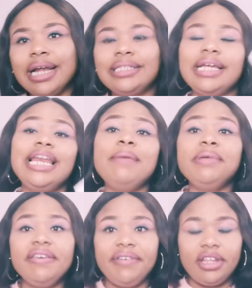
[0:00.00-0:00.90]
and I said let
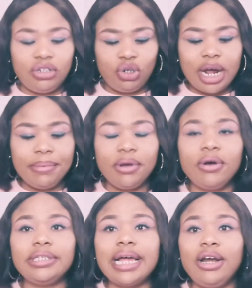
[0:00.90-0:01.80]
me give it a try
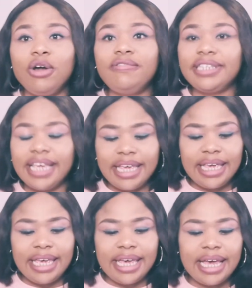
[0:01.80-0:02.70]
because I love
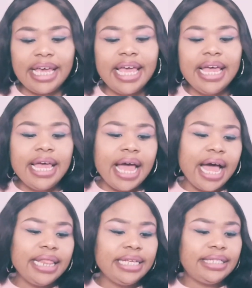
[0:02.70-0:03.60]
skincare.
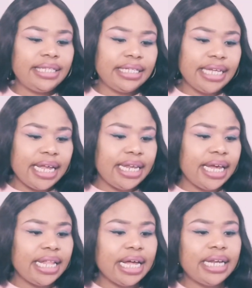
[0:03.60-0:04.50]
And it's stated
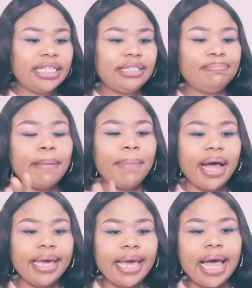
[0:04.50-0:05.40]
here that it's
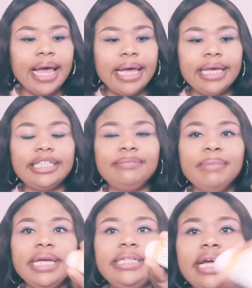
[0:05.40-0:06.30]
papaya. It's
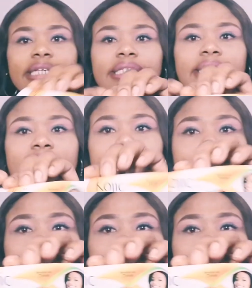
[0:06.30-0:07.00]
made, there is